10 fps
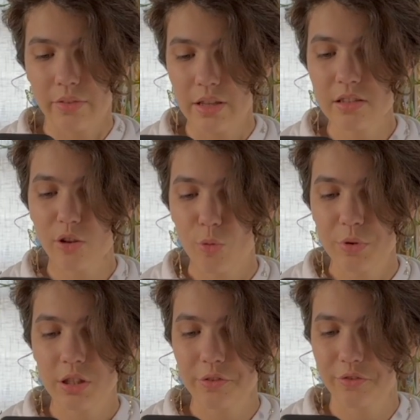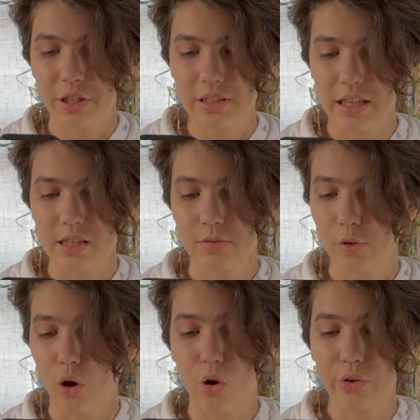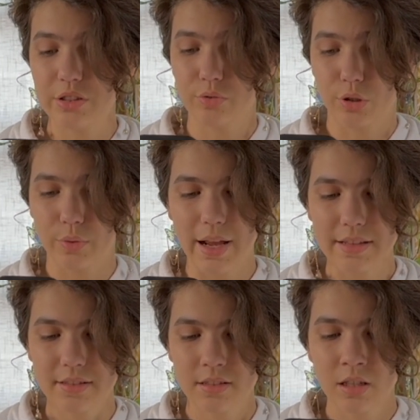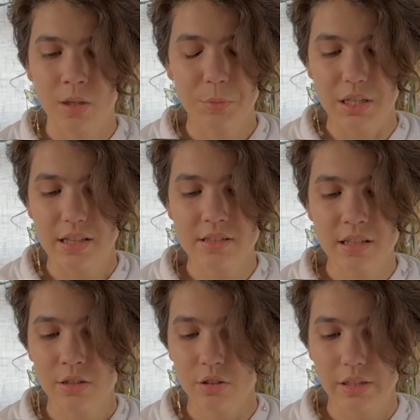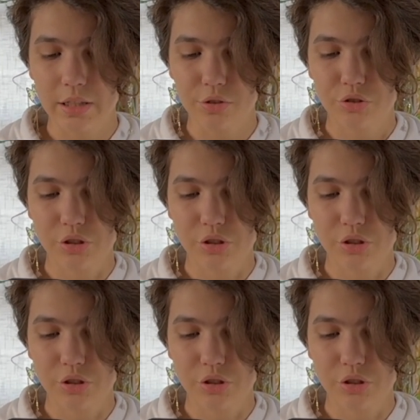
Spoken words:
This opened the floodgates for all his regrets, because in her letter she